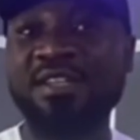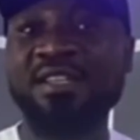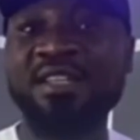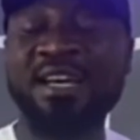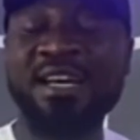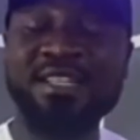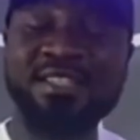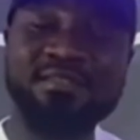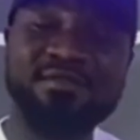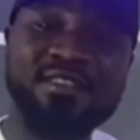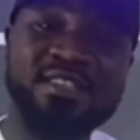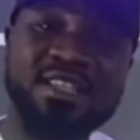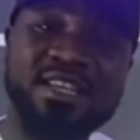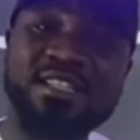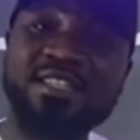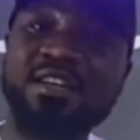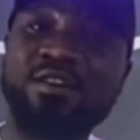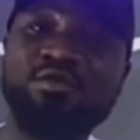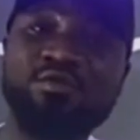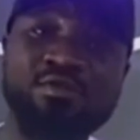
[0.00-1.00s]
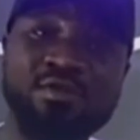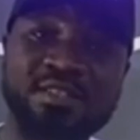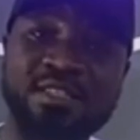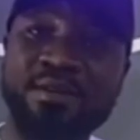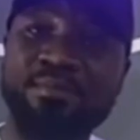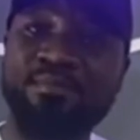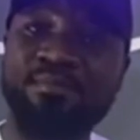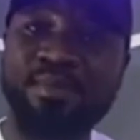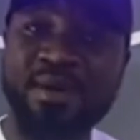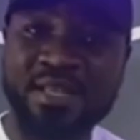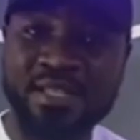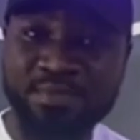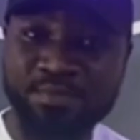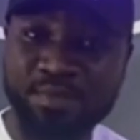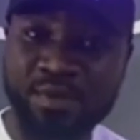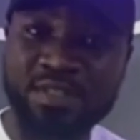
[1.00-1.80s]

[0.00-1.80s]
The activated charcoal is the best